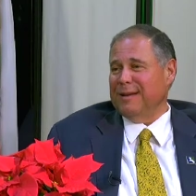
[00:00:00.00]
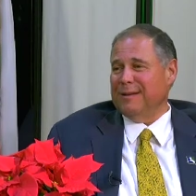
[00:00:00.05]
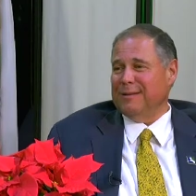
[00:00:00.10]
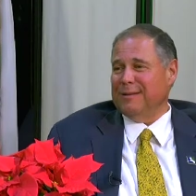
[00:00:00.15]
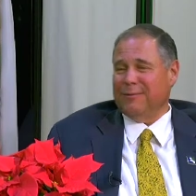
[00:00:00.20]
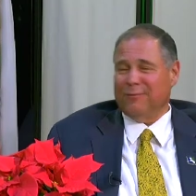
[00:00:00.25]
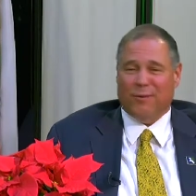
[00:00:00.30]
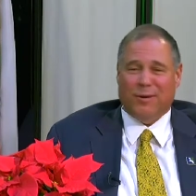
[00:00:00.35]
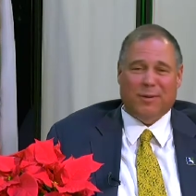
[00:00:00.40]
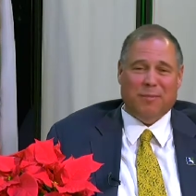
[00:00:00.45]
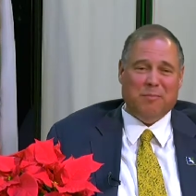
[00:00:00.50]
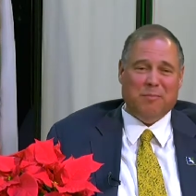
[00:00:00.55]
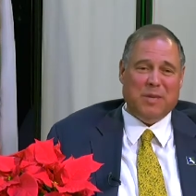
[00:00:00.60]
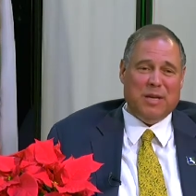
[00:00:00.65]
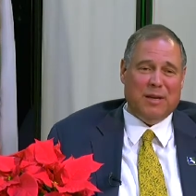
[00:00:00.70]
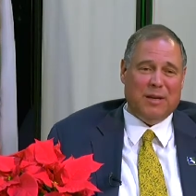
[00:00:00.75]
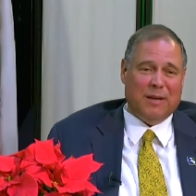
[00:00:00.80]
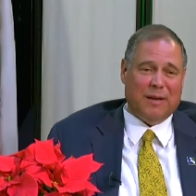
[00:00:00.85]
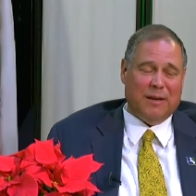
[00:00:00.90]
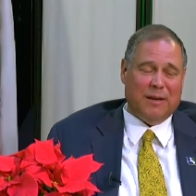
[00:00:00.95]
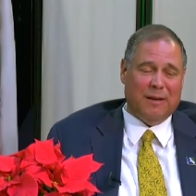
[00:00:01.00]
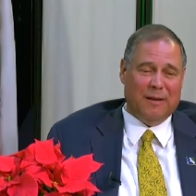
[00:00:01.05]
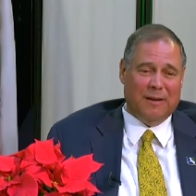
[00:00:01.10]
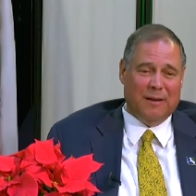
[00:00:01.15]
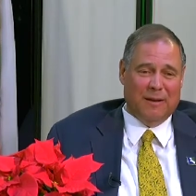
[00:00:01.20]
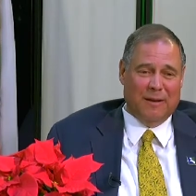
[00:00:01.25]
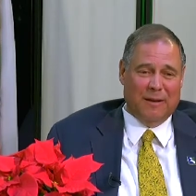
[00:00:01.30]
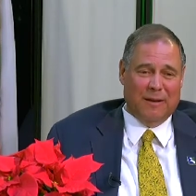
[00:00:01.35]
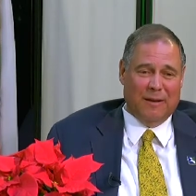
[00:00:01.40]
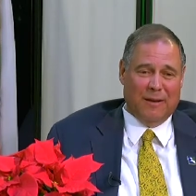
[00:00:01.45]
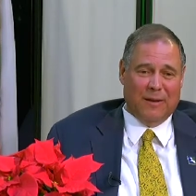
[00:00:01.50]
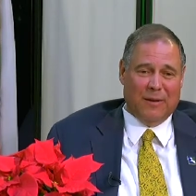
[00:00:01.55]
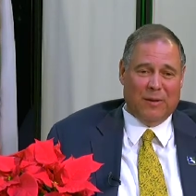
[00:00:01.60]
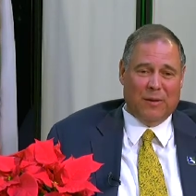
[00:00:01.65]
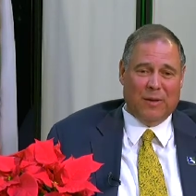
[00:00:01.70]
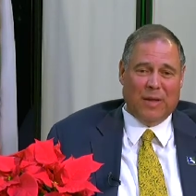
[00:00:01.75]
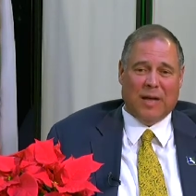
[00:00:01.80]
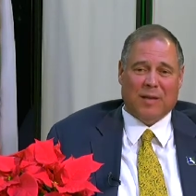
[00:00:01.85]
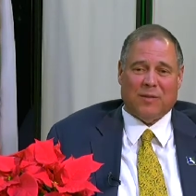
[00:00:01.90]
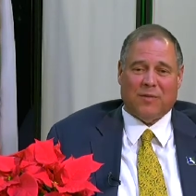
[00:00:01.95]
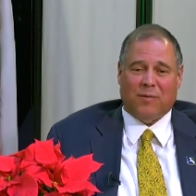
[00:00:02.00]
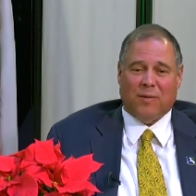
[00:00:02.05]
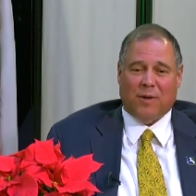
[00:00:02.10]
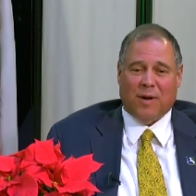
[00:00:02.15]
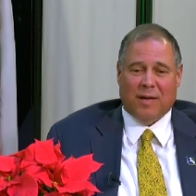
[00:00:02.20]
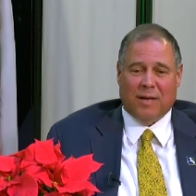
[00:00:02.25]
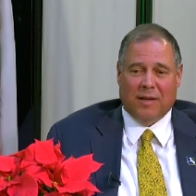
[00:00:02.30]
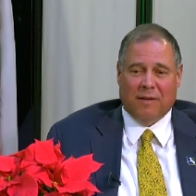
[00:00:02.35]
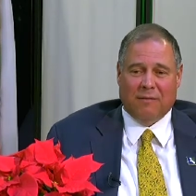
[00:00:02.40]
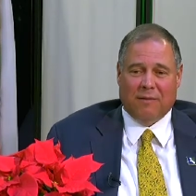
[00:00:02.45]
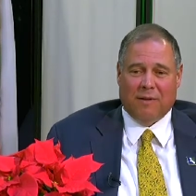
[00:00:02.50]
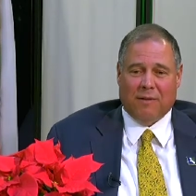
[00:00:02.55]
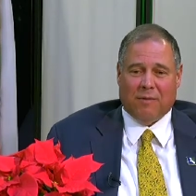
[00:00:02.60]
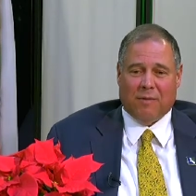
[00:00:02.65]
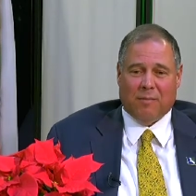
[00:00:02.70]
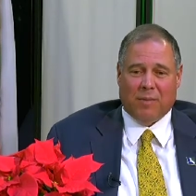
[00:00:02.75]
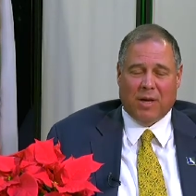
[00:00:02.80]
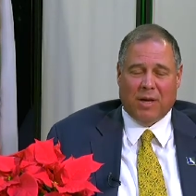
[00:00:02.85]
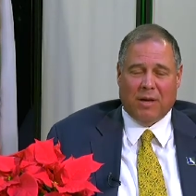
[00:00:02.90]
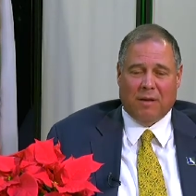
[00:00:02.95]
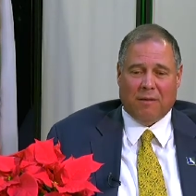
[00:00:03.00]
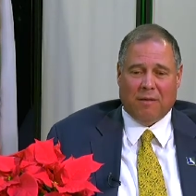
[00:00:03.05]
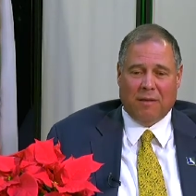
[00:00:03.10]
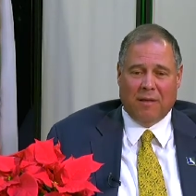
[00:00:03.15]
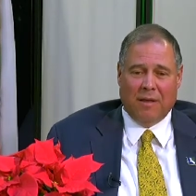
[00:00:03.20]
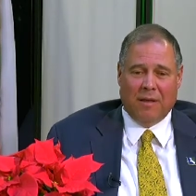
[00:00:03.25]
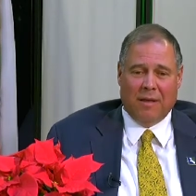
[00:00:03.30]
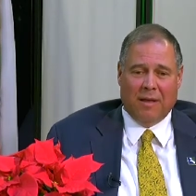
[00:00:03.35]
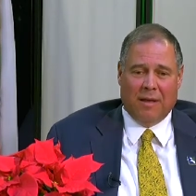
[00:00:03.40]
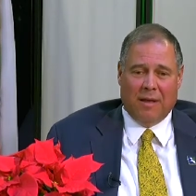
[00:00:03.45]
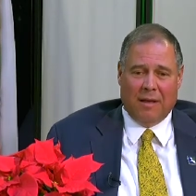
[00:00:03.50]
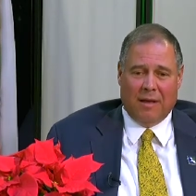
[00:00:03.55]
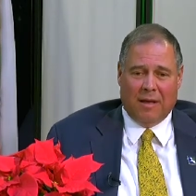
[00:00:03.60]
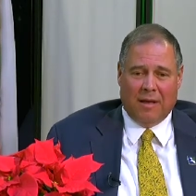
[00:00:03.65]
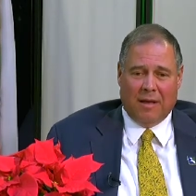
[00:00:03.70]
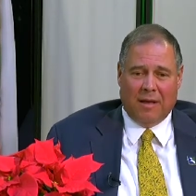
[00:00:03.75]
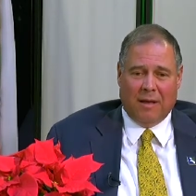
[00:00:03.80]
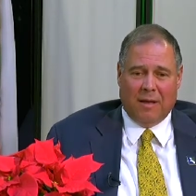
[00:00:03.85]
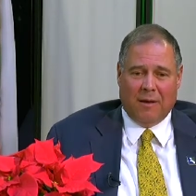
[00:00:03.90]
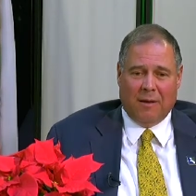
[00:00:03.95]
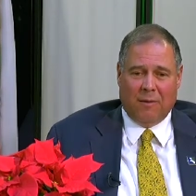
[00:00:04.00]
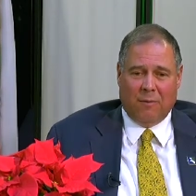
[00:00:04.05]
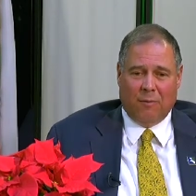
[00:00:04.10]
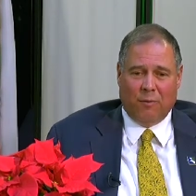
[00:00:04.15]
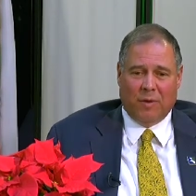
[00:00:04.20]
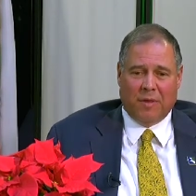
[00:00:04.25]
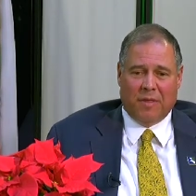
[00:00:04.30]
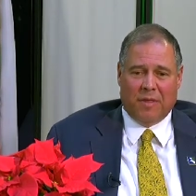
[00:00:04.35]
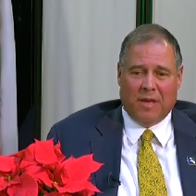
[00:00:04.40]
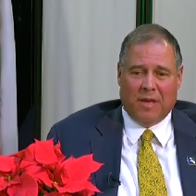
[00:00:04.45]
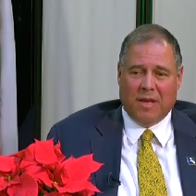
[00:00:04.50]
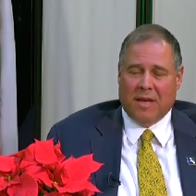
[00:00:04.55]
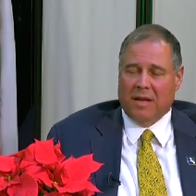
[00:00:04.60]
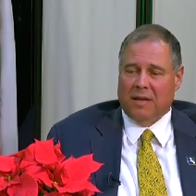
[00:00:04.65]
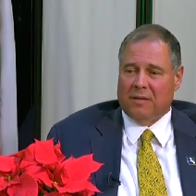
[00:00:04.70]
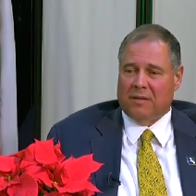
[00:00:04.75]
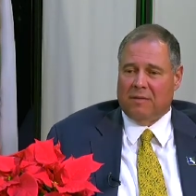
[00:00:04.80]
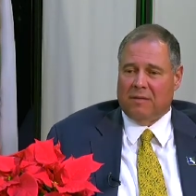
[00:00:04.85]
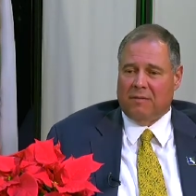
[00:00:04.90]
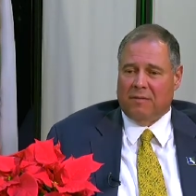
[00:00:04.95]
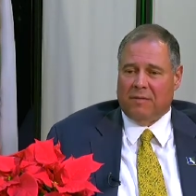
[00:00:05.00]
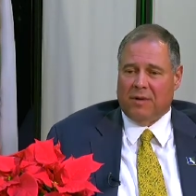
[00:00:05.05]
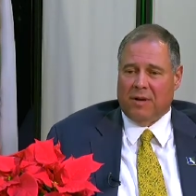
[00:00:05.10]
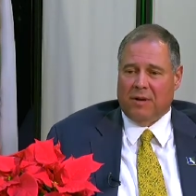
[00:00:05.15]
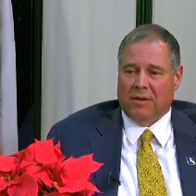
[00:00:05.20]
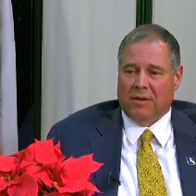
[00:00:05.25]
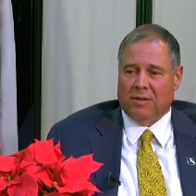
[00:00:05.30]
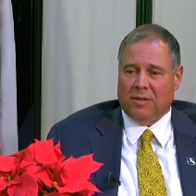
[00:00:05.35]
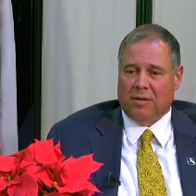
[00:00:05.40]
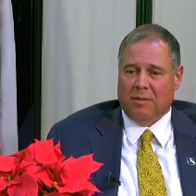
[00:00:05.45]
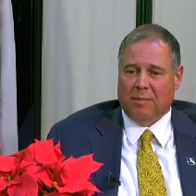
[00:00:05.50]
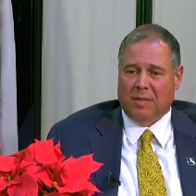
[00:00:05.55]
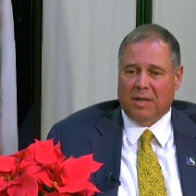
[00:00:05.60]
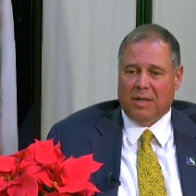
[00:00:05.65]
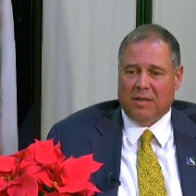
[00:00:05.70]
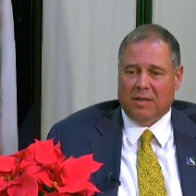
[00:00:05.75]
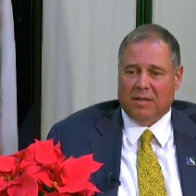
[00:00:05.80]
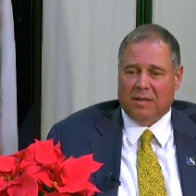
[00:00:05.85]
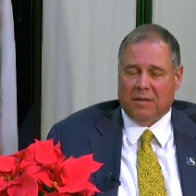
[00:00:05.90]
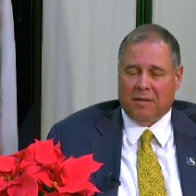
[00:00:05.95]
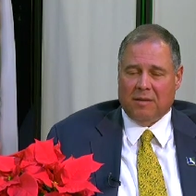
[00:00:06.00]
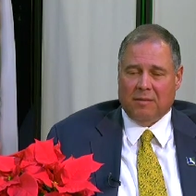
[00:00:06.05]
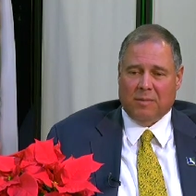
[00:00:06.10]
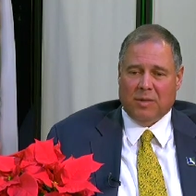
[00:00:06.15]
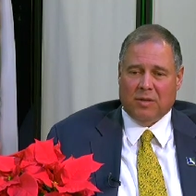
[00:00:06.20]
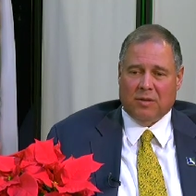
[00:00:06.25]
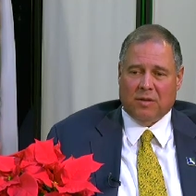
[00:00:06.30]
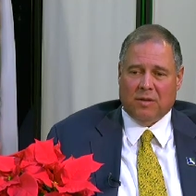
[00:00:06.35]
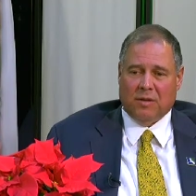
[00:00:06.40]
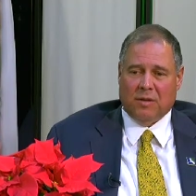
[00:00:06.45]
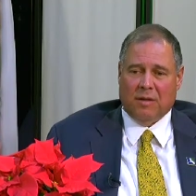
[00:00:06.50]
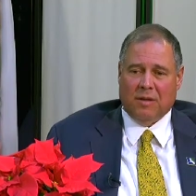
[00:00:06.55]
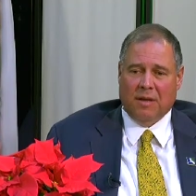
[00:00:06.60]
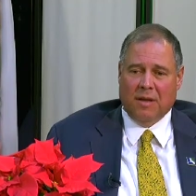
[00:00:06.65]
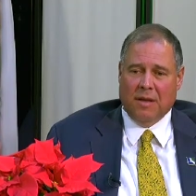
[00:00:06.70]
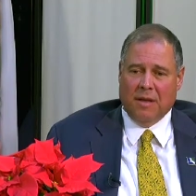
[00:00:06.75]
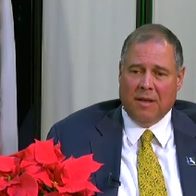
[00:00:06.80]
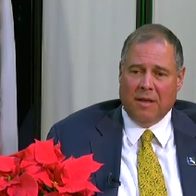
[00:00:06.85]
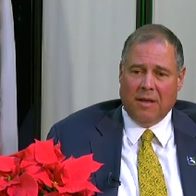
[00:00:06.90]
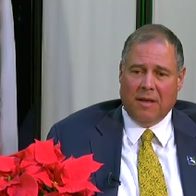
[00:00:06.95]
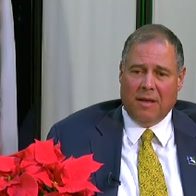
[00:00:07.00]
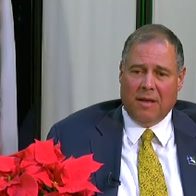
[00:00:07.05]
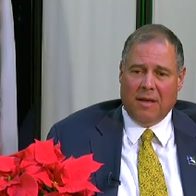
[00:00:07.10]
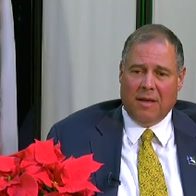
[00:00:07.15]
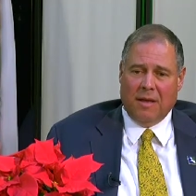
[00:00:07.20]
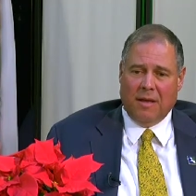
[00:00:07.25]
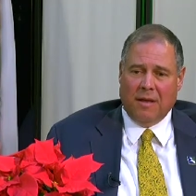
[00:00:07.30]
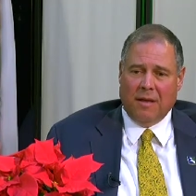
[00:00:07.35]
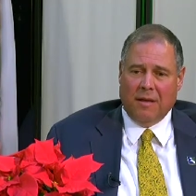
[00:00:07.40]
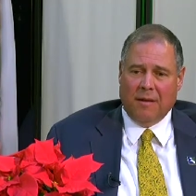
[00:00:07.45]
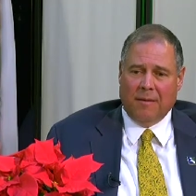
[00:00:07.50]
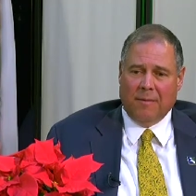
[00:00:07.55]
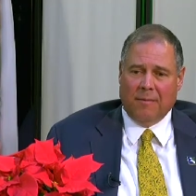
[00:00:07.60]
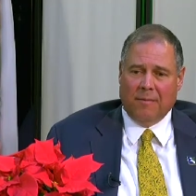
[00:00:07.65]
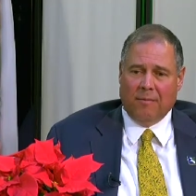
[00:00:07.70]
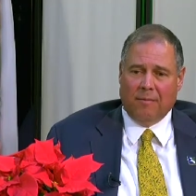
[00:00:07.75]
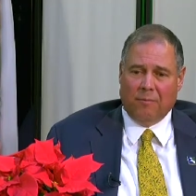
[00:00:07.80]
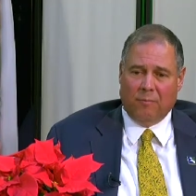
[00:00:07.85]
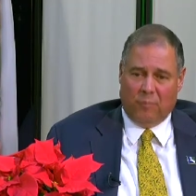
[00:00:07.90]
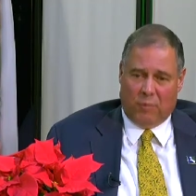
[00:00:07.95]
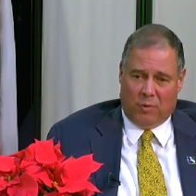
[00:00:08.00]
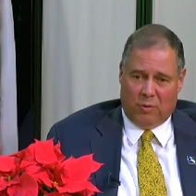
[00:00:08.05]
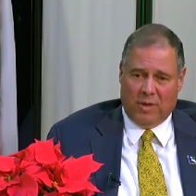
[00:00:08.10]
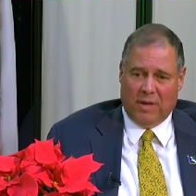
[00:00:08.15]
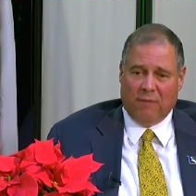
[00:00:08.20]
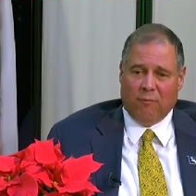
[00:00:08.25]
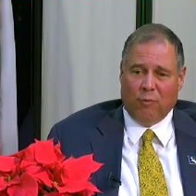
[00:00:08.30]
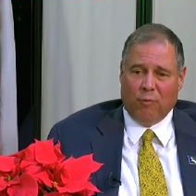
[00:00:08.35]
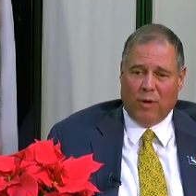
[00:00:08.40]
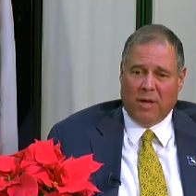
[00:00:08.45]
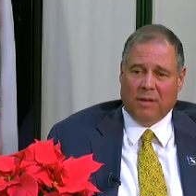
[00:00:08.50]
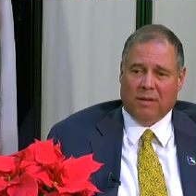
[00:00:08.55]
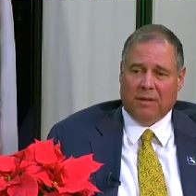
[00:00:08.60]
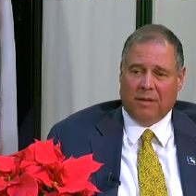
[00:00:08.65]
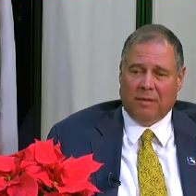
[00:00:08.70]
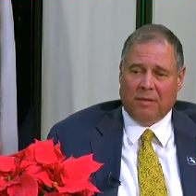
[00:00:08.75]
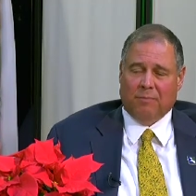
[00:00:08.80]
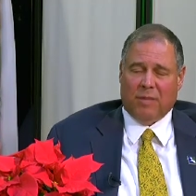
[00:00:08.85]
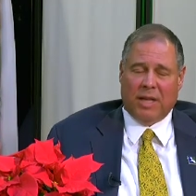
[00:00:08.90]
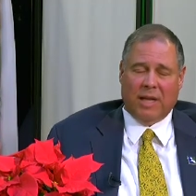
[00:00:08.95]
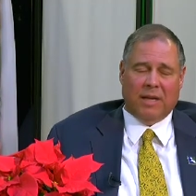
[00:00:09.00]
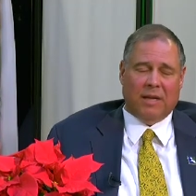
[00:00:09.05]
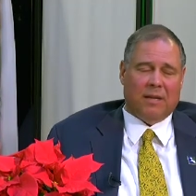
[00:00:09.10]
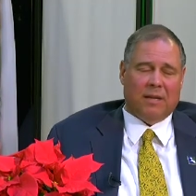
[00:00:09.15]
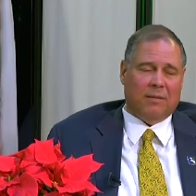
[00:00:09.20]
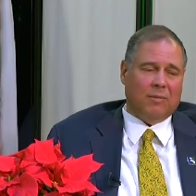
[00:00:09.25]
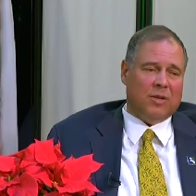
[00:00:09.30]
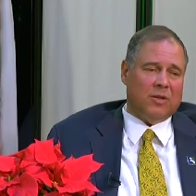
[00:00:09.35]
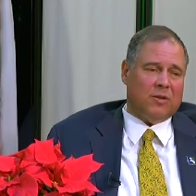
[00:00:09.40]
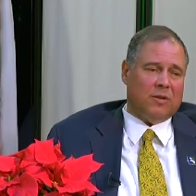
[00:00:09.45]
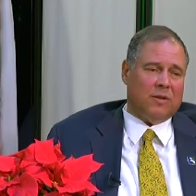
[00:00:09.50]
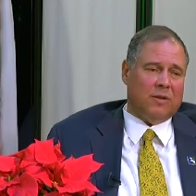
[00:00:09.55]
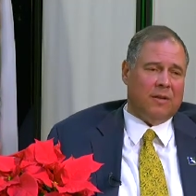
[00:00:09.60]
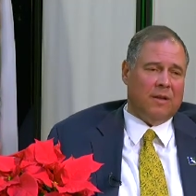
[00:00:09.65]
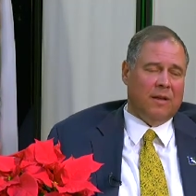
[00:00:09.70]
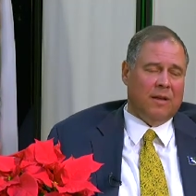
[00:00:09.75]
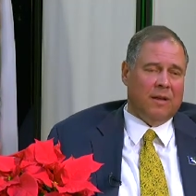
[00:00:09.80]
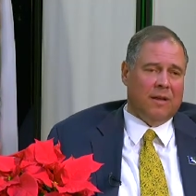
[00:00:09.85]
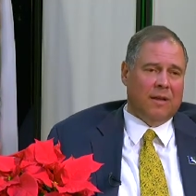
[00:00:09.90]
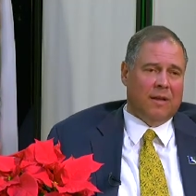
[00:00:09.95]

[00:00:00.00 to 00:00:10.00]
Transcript: I get to run a meeting uh, the last Friday of every month uh, with the heads of the various committees and commission. Um, we only have one, the planning commission,